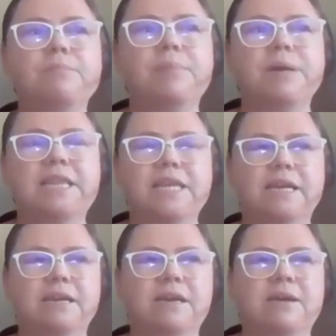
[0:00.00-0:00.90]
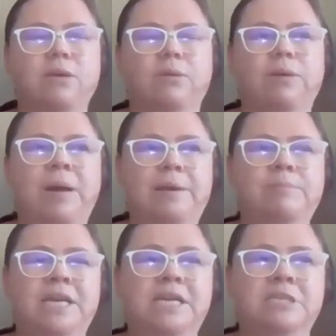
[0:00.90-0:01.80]
But I think
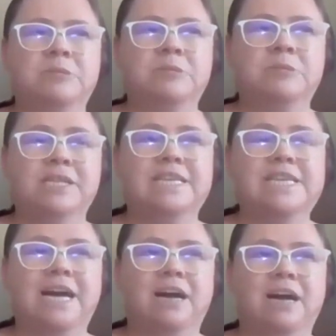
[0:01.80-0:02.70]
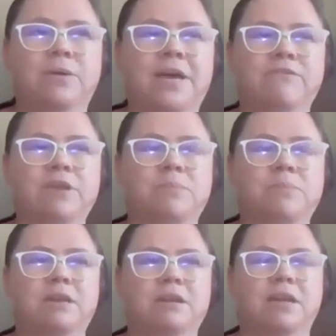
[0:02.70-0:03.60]
my experience now, having
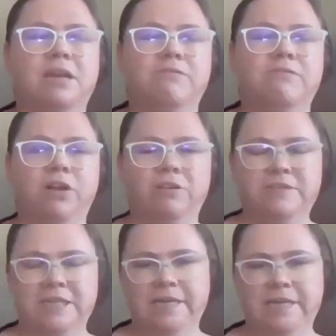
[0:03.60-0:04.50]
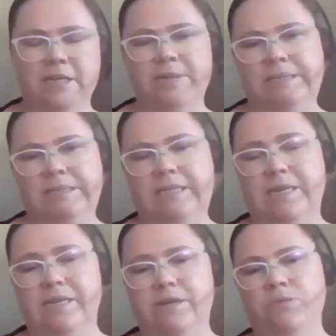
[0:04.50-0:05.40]
been involved a little bit
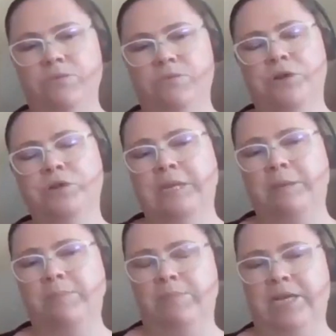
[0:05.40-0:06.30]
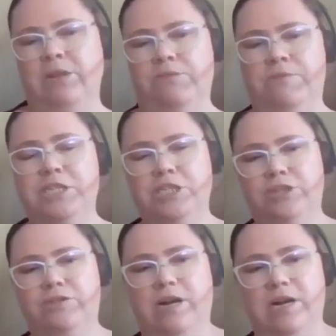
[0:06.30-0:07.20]
in recruiting public health
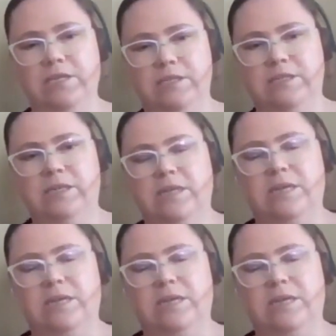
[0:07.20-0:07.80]
registrars,